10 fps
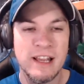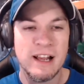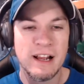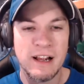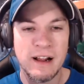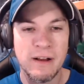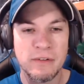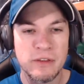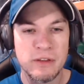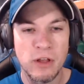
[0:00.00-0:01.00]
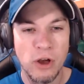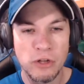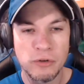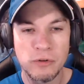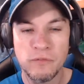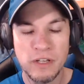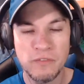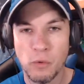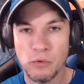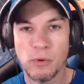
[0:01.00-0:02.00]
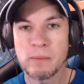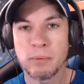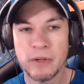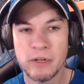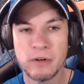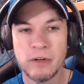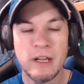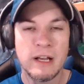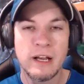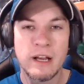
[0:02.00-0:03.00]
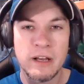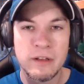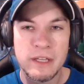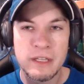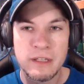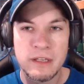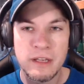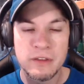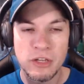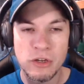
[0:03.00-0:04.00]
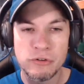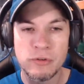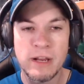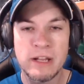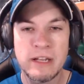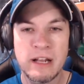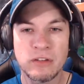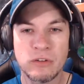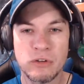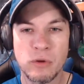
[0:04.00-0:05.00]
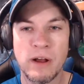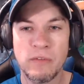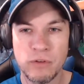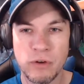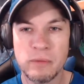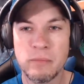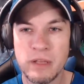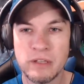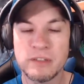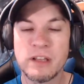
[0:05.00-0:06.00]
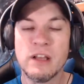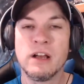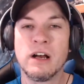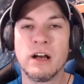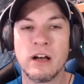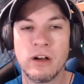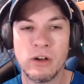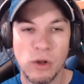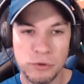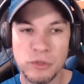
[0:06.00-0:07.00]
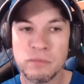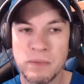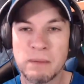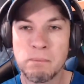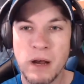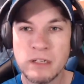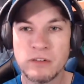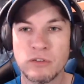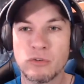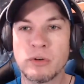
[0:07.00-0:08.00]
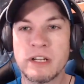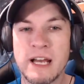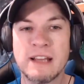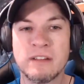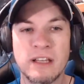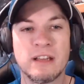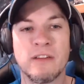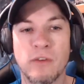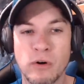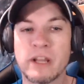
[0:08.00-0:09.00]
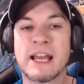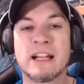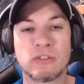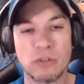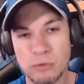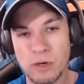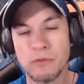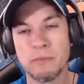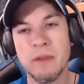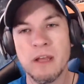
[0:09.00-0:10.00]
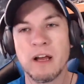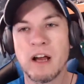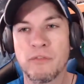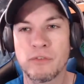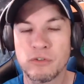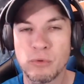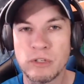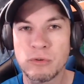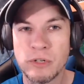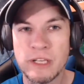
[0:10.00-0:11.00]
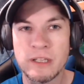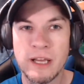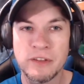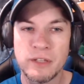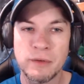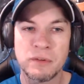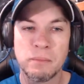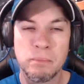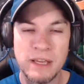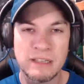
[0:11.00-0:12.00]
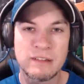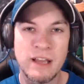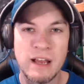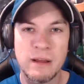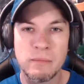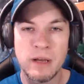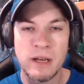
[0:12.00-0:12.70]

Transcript: 154th ranked player in the country right now. So, you know, while Florida missed on those big bodies in 2019, they've already got two of them for the 2020 class. So that was a big time